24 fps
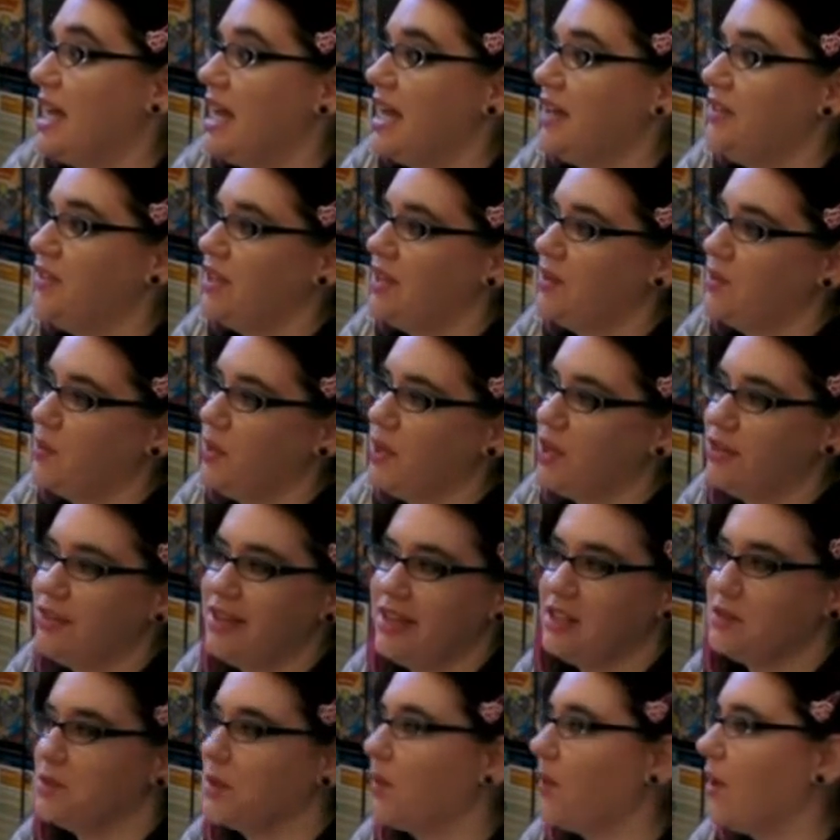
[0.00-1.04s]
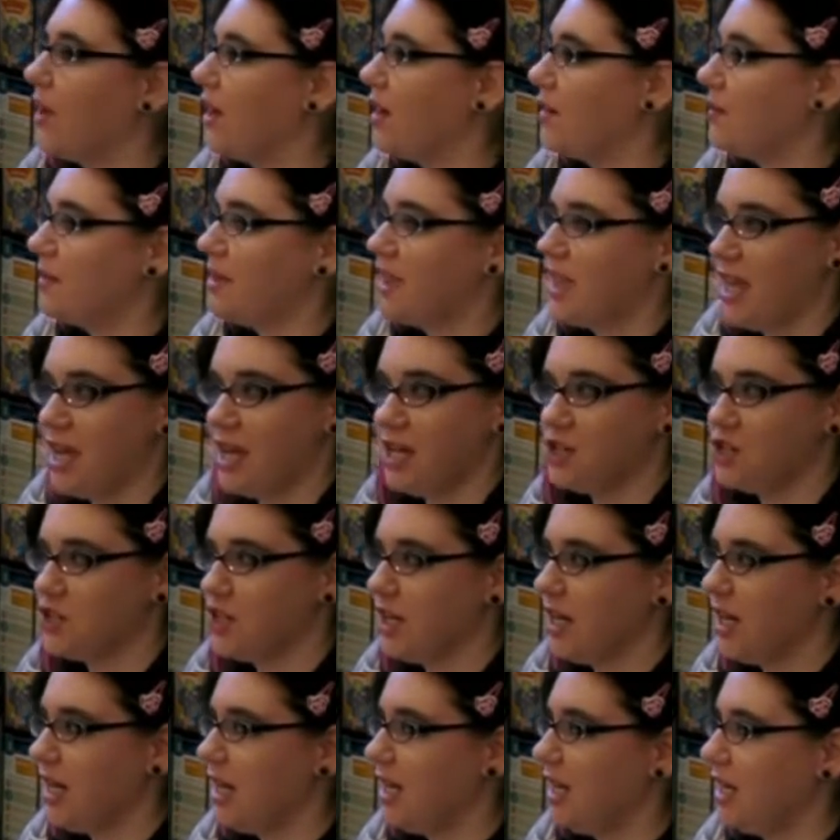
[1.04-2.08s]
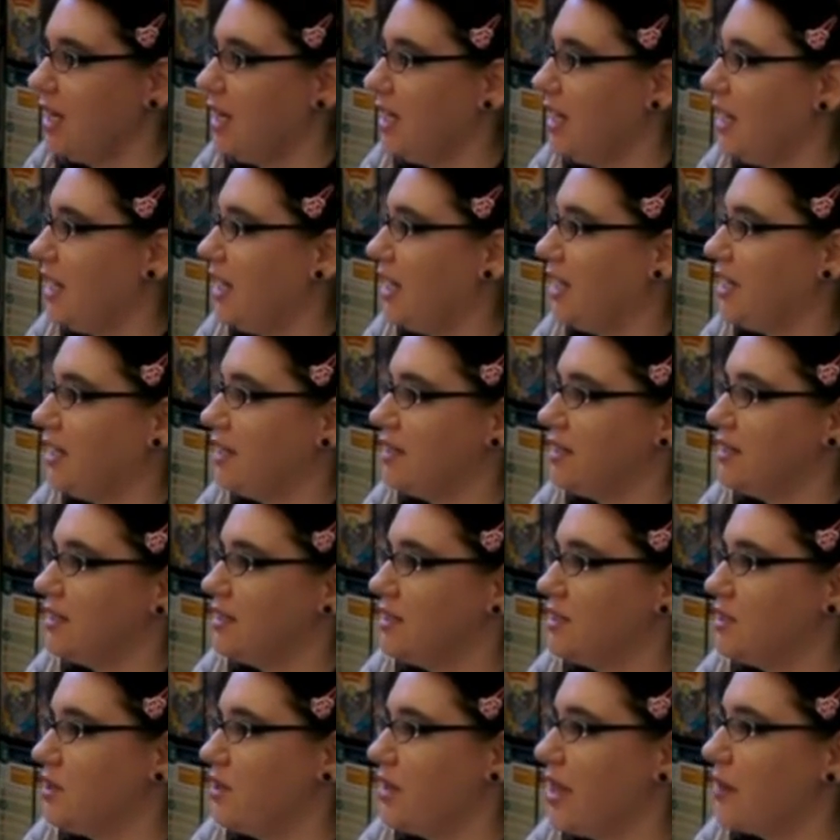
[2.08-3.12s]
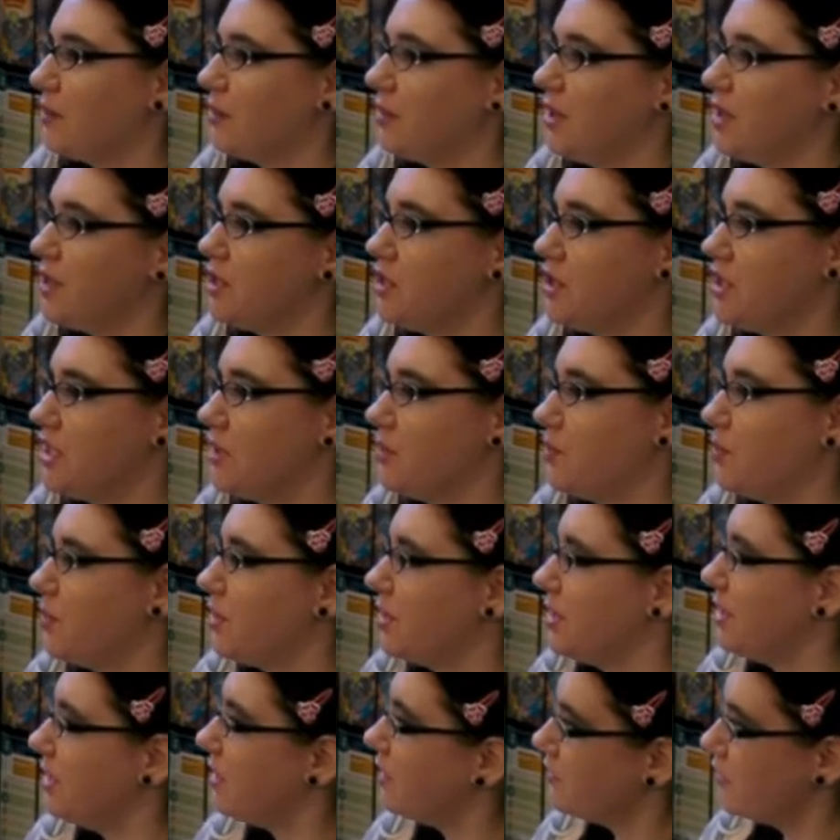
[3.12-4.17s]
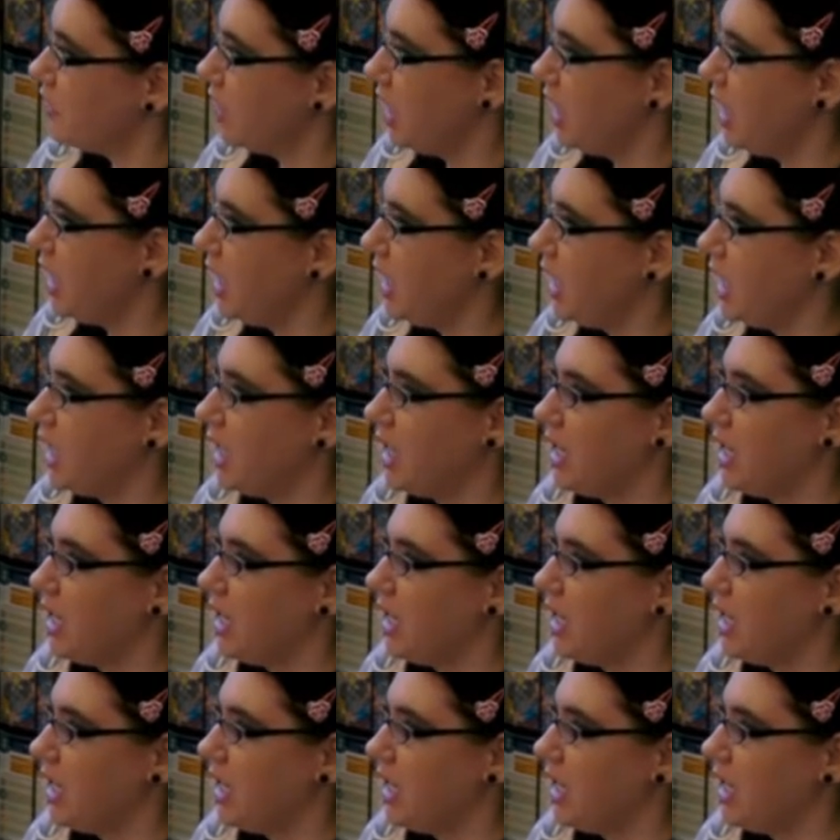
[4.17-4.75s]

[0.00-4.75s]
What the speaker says: And then weird things were going on with Adrian, and so that relationship was different.